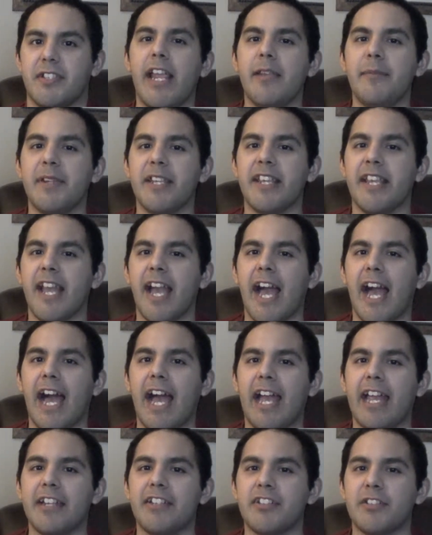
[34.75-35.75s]
Amy,
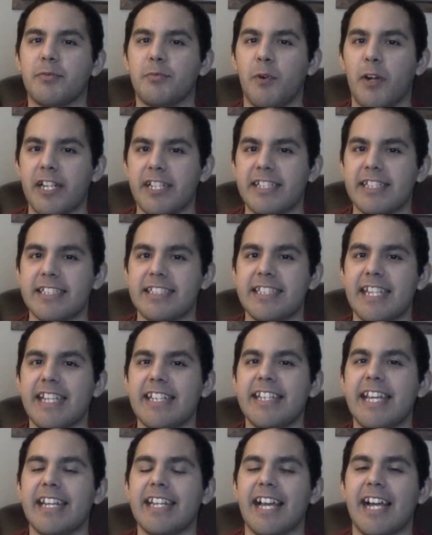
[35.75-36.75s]
I just wanted to say
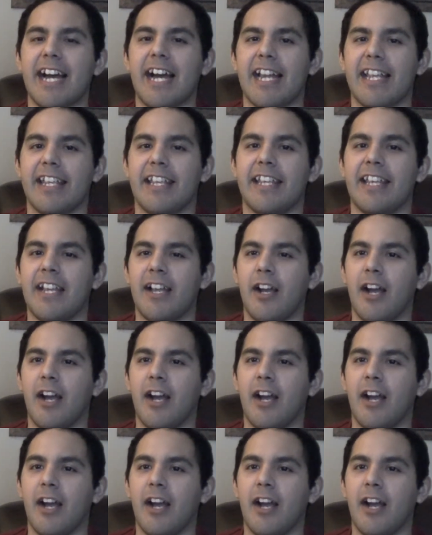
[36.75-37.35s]
that I